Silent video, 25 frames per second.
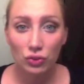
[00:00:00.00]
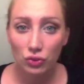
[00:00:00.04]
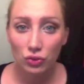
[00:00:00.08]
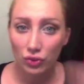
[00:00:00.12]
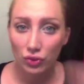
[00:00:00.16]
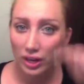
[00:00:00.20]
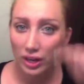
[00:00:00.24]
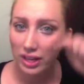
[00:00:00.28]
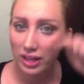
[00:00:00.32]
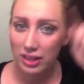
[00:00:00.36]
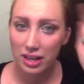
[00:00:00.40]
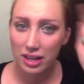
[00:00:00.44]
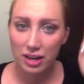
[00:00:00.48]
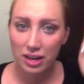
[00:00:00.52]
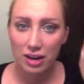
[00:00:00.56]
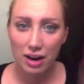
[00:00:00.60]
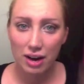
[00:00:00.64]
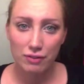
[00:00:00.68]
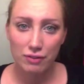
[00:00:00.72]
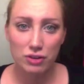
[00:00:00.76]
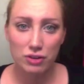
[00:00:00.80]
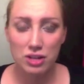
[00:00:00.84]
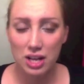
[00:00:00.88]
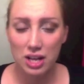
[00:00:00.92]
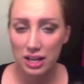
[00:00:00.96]
right there
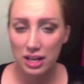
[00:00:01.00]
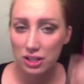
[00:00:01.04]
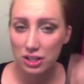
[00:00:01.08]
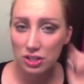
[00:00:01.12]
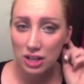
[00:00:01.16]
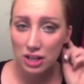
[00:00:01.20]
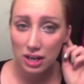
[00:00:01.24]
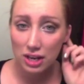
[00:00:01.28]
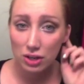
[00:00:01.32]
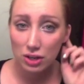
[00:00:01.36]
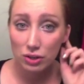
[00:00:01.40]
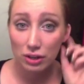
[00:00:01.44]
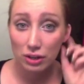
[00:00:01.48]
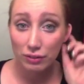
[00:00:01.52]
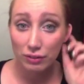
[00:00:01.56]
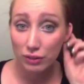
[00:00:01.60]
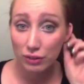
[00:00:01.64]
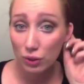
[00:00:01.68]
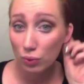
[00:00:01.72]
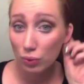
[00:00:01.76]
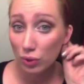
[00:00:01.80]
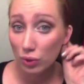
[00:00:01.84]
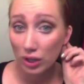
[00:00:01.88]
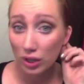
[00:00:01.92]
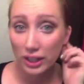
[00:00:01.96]
after the eyeshadow if you
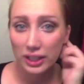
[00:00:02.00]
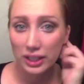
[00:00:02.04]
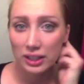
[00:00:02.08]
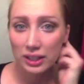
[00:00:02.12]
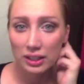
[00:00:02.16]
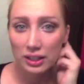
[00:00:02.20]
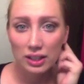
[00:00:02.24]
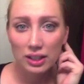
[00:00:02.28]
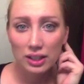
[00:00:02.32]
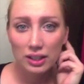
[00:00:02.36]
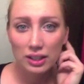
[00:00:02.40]
want.